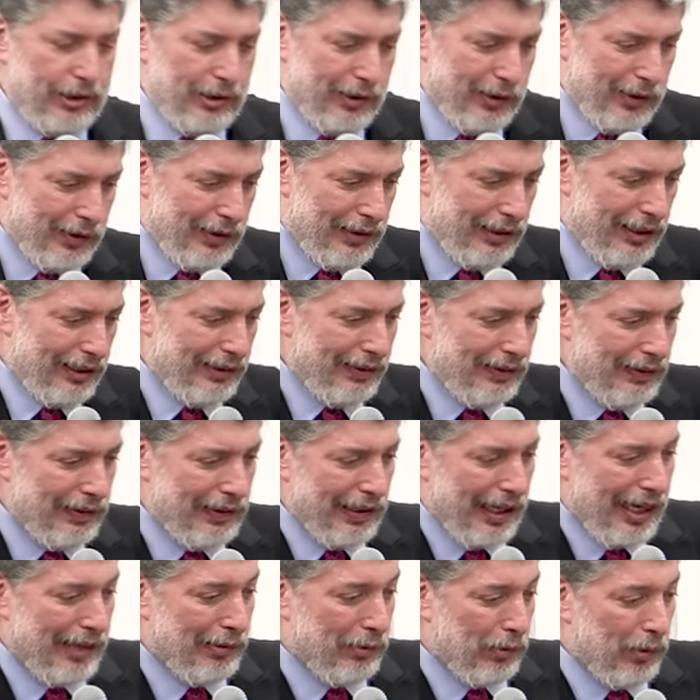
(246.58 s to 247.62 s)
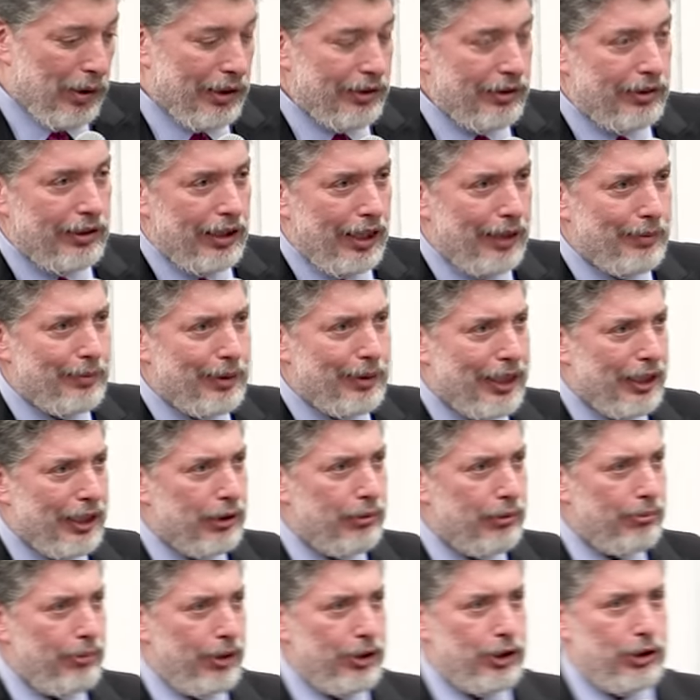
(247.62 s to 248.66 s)
who didn't at one time care
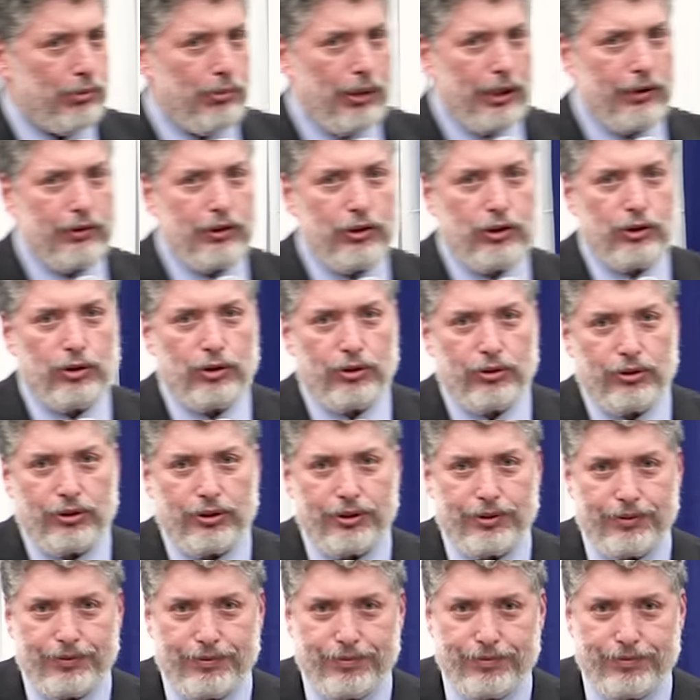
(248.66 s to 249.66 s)
much about the Jews.